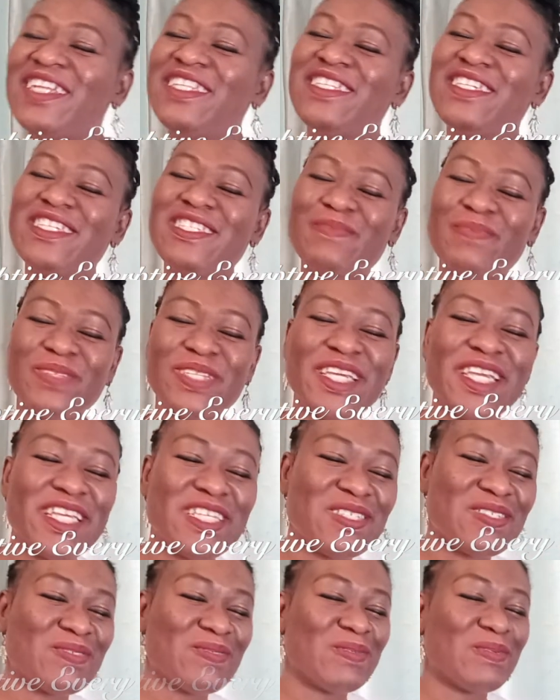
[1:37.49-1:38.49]
and this
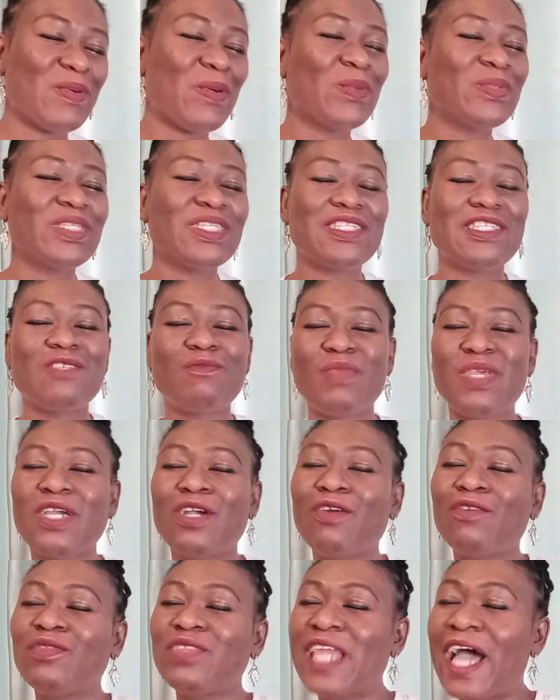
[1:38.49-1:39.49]
place will only
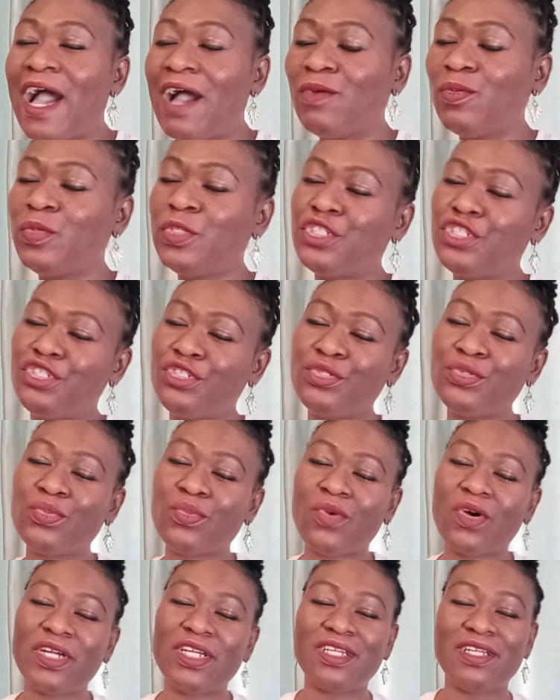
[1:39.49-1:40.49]
speak of that which you
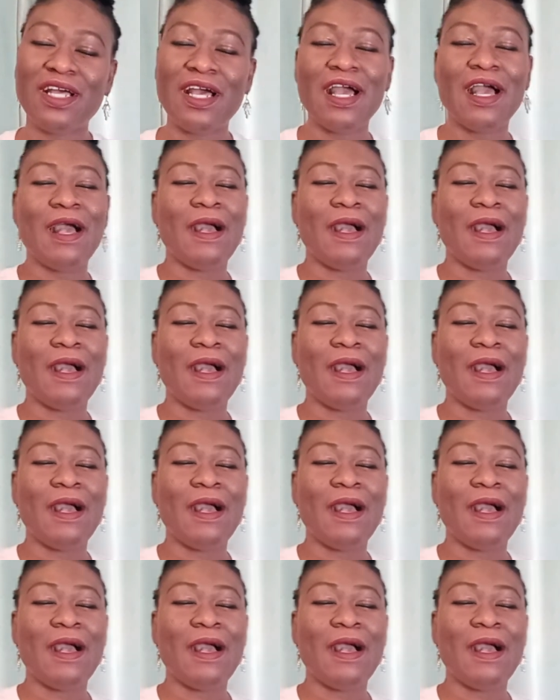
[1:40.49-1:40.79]
want